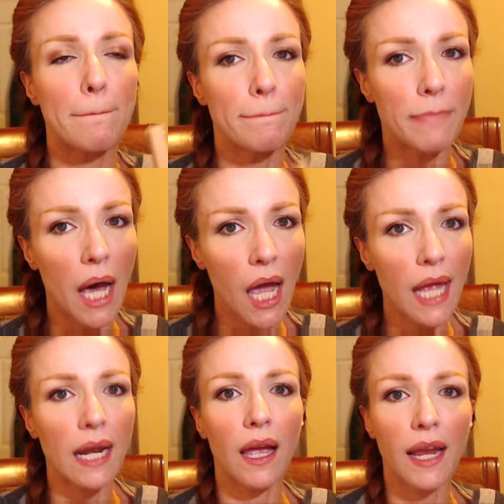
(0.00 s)

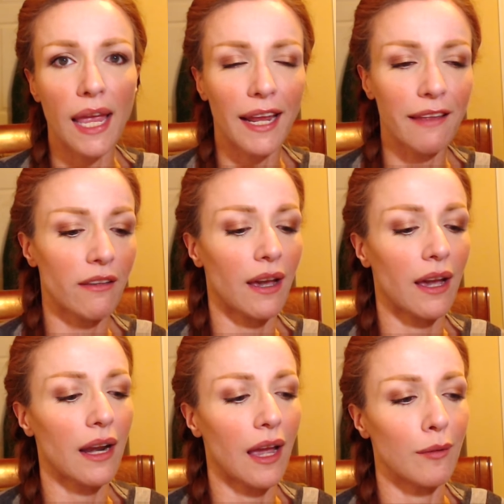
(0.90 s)
But again, I
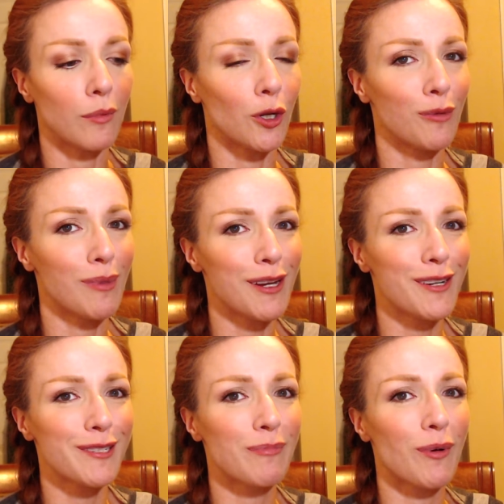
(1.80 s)
thought, I'm gonna be a
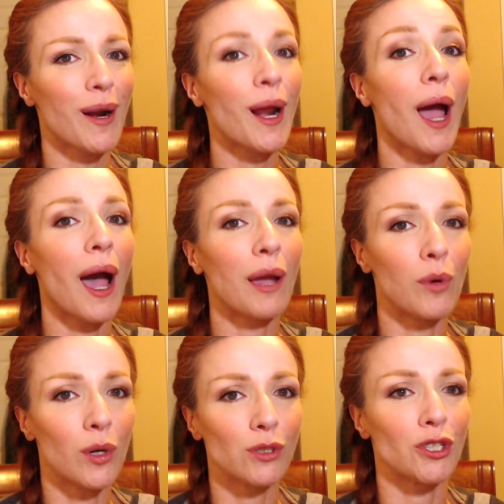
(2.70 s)
good sport. I
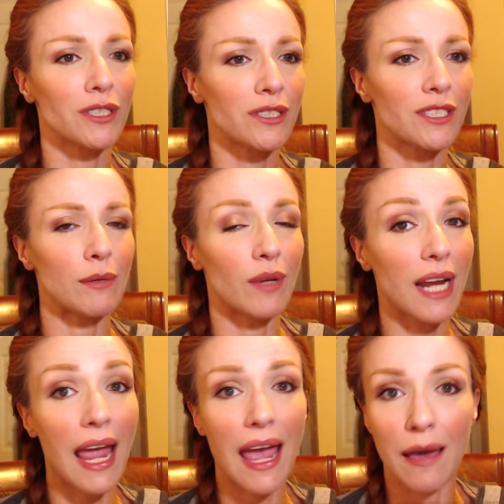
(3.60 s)
will just see what
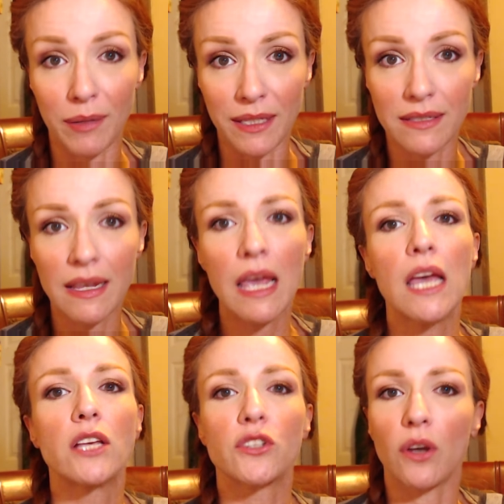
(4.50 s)
happens.
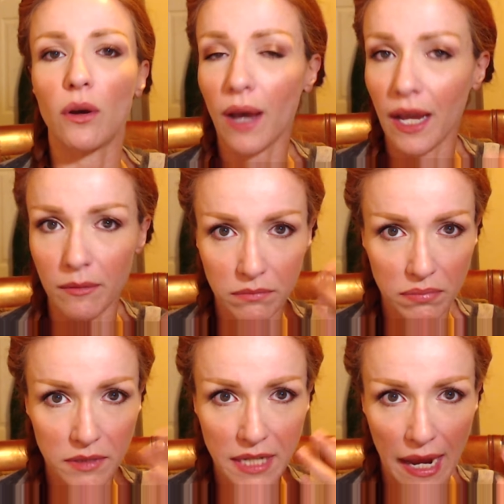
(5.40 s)
So I
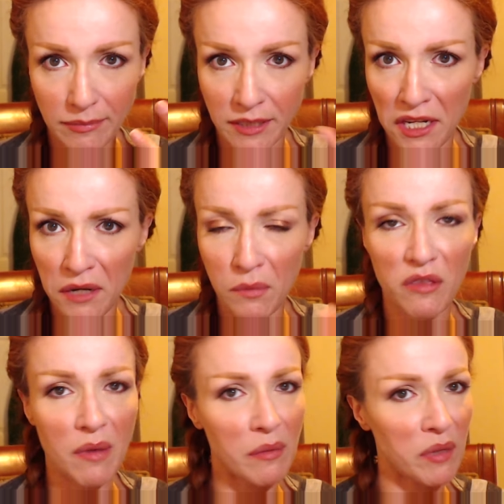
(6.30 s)
tapped it in with
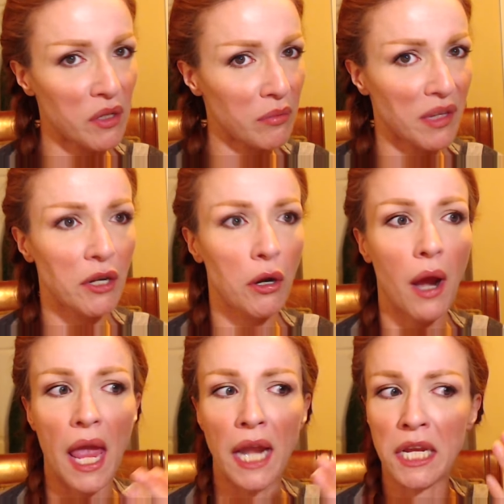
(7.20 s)
my beauty blender,
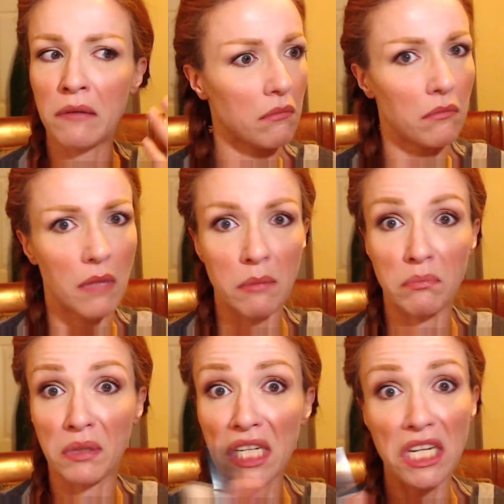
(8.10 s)
and it
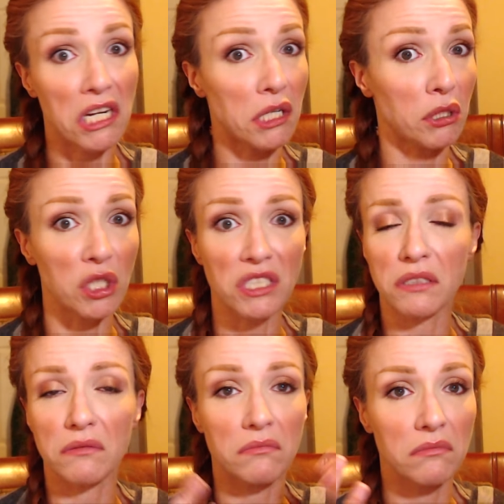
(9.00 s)
blended.
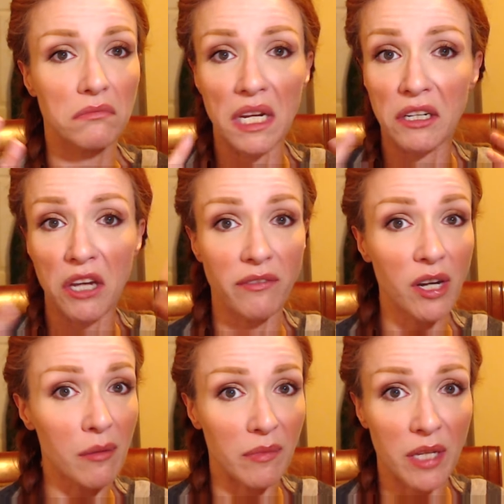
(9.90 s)
It covered
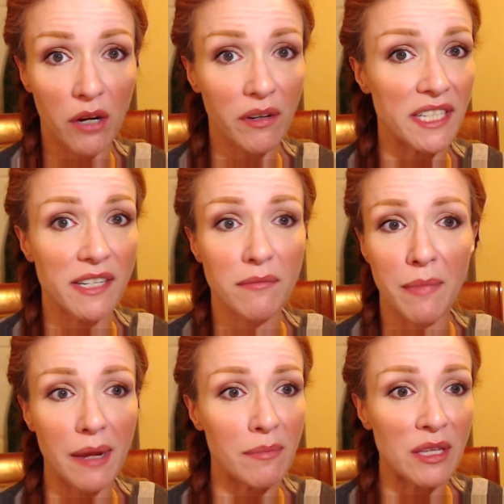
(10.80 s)
up, and it didn't
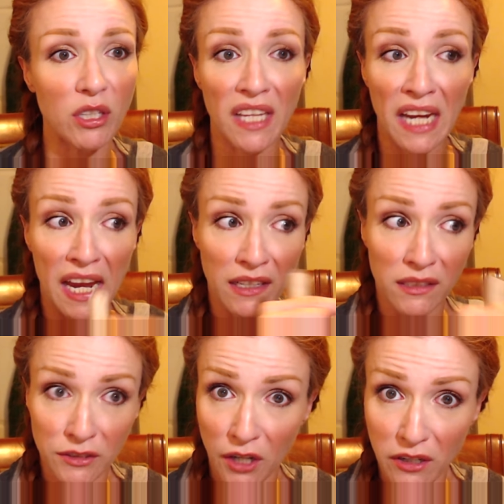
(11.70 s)
make me look like I had a
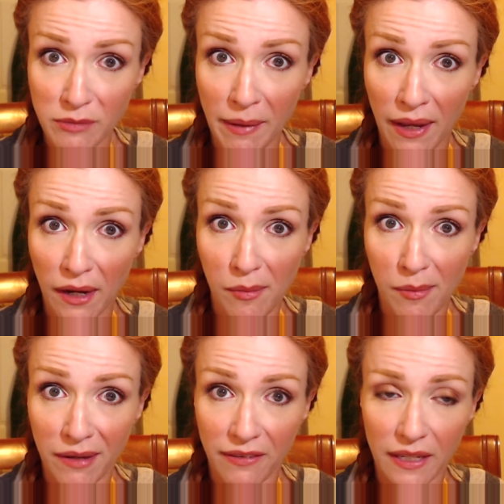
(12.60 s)
little dark spot on
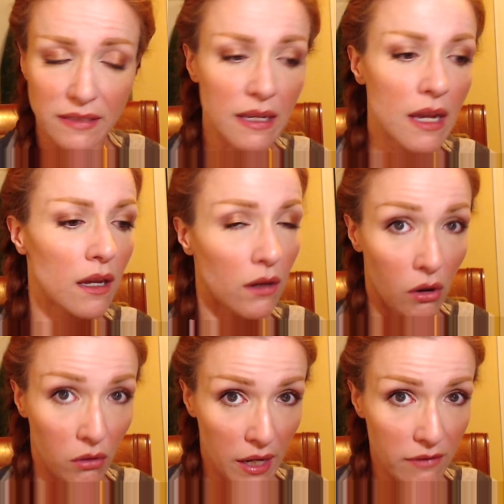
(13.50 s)
my face.
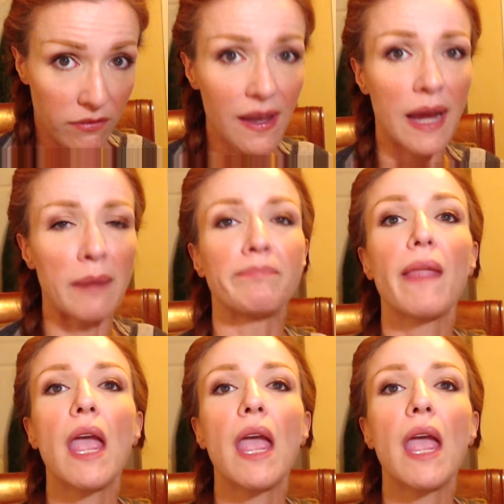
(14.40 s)
Okay, fine.